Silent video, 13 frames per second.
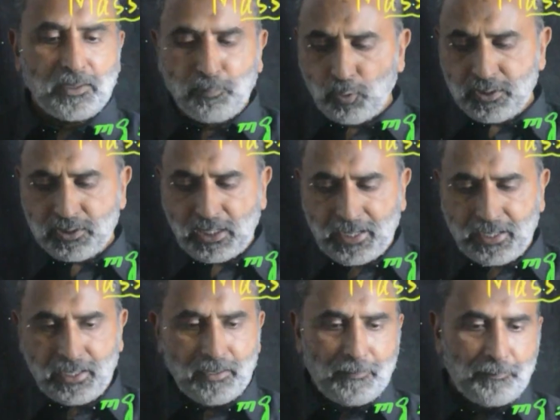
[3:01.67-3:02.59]
both
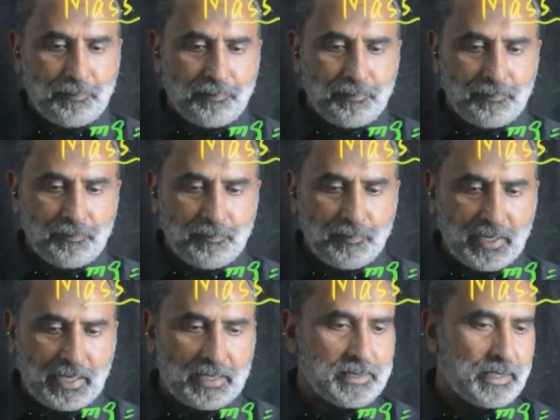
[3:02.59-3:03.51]
sides,
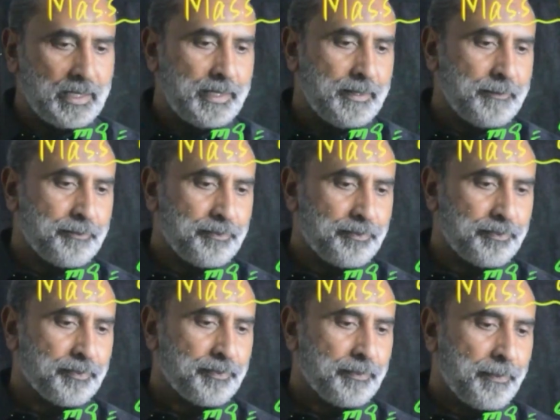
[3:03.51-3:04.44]
cancel it.
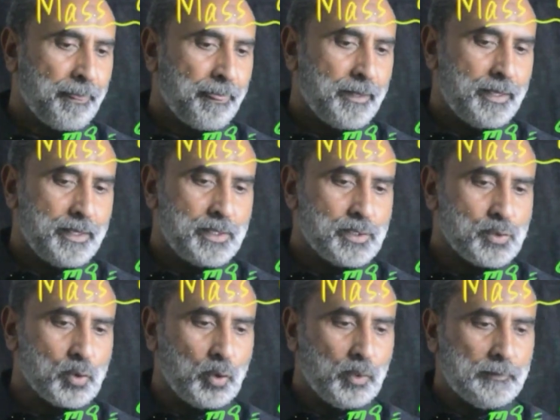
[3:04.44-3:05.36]

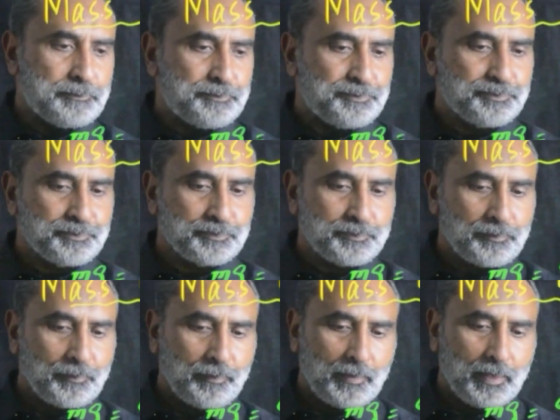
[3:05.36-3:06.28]
So
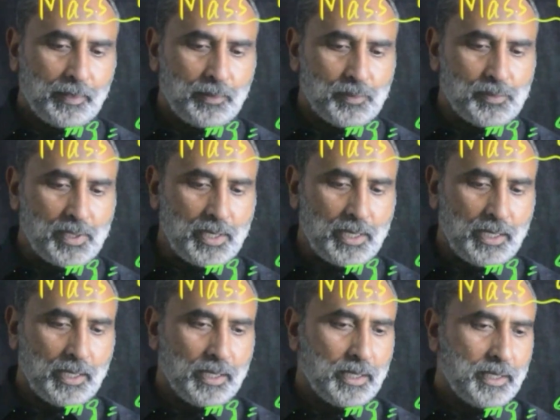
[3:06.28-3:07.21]
you
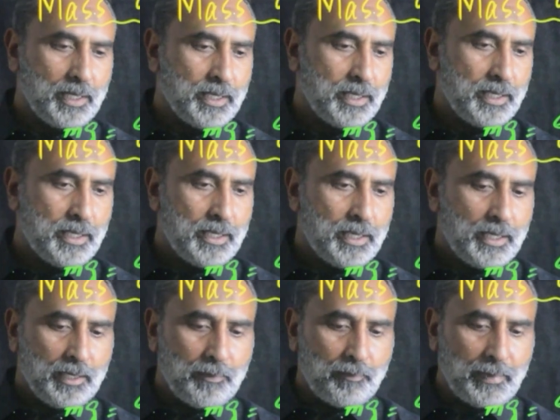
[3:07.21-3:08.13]
see,
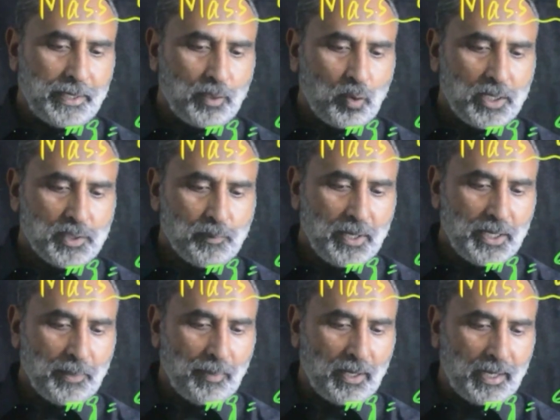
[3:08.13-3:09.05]
by cross
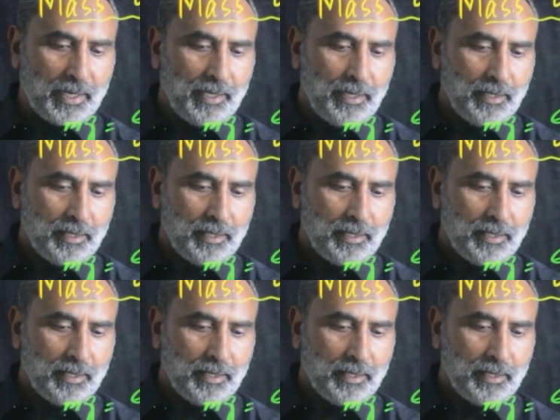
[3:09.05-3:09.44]
multiplied,